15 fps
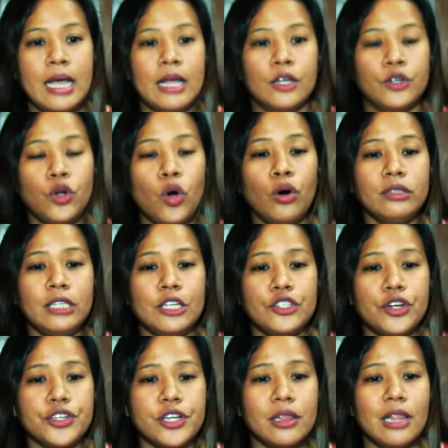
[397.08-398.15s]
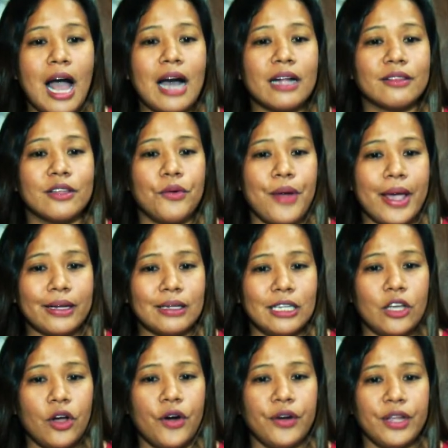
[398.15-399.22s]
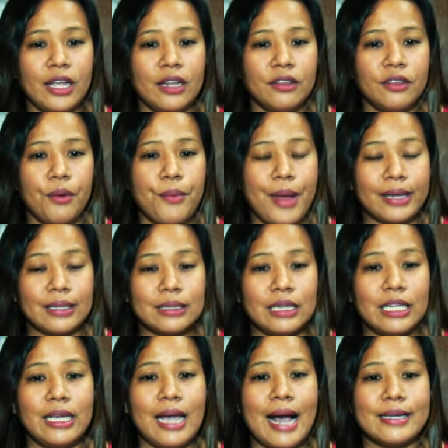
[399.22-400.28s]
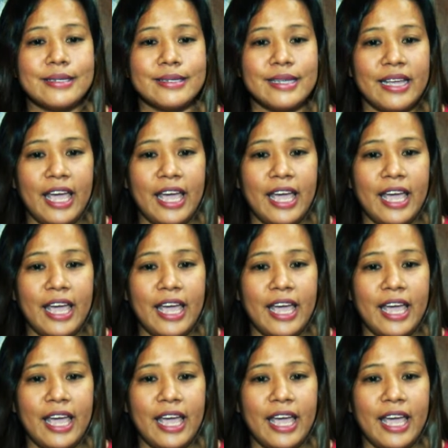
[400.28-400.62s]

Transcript: no teacher shall act directly or indirectly as